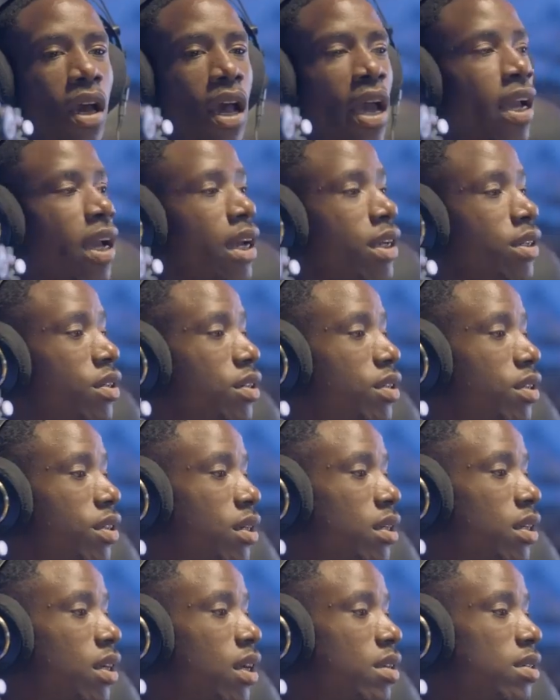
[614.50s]
I can just
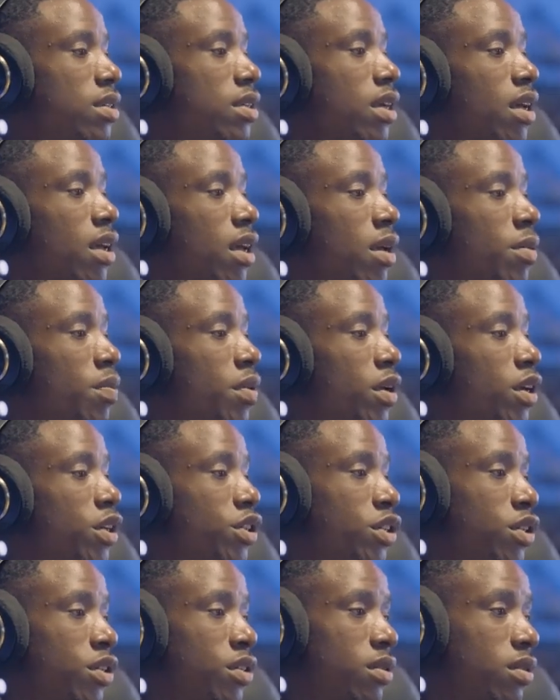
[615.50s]
see now and take a
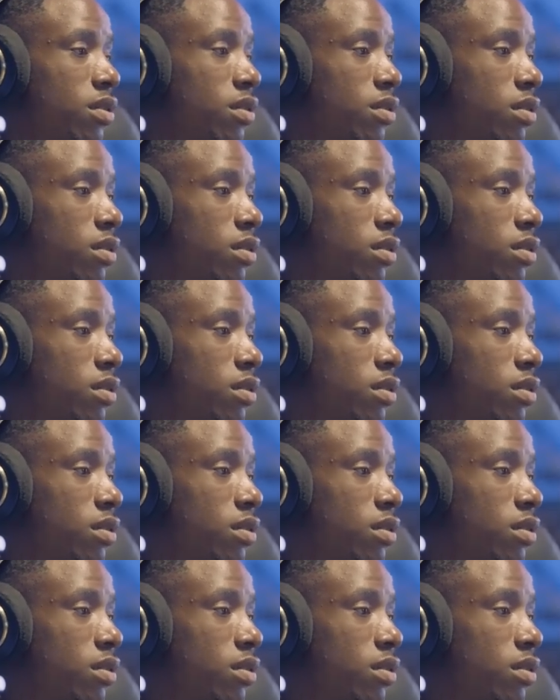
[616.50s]
picture.